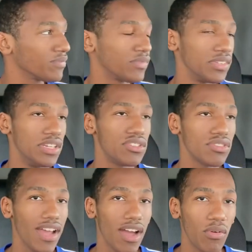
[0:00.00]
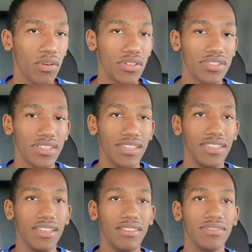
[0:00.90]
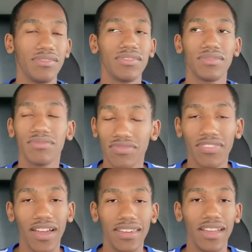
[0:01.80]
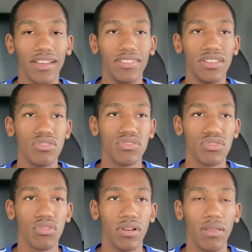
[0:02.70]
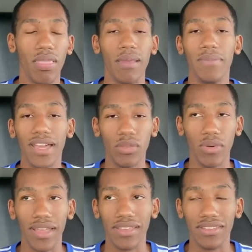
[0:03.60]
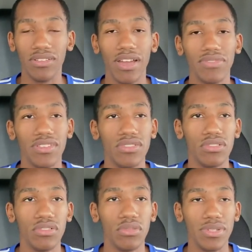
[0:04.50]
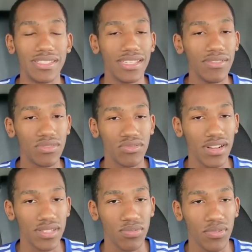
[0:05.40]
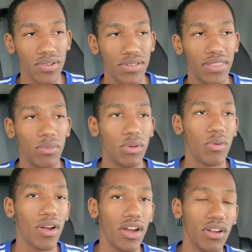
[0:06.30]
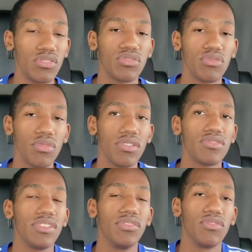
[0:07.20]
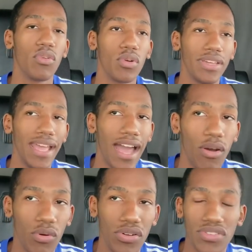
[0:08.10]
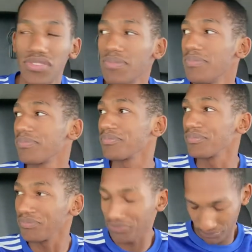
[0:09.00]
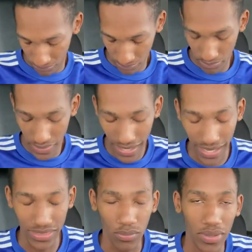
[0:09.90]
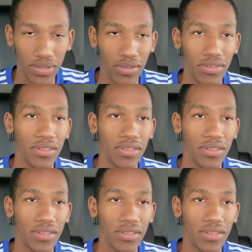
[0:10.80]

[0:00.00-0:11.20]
get your hours and then find out that you're short. And by the way, you have to do with Stevens Transport, they require 240 hours behind the wheel.